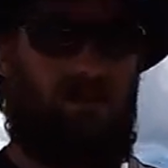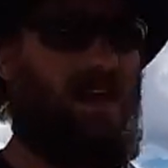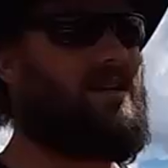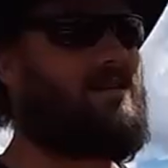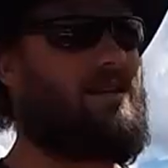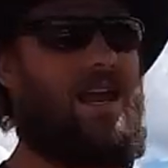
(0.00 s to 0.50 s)

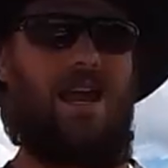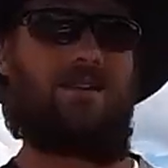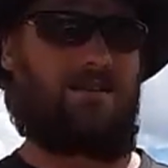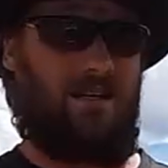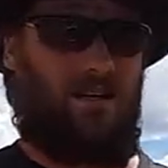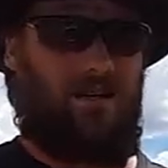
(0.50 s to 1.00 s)
That is
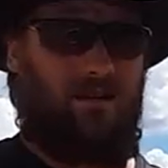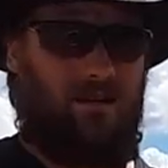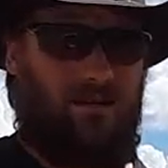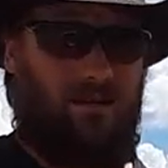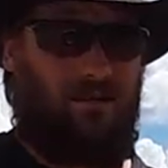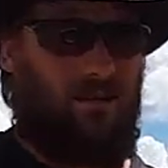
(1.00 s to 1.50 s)
nasty.
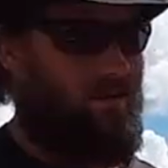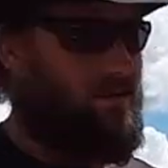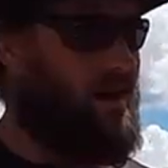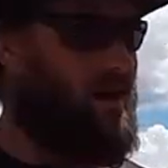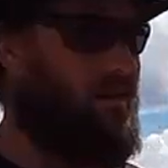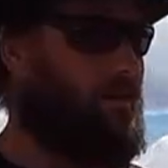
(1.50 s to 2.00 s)

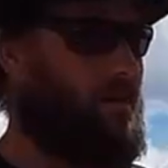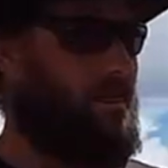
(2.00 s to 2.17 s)
Now,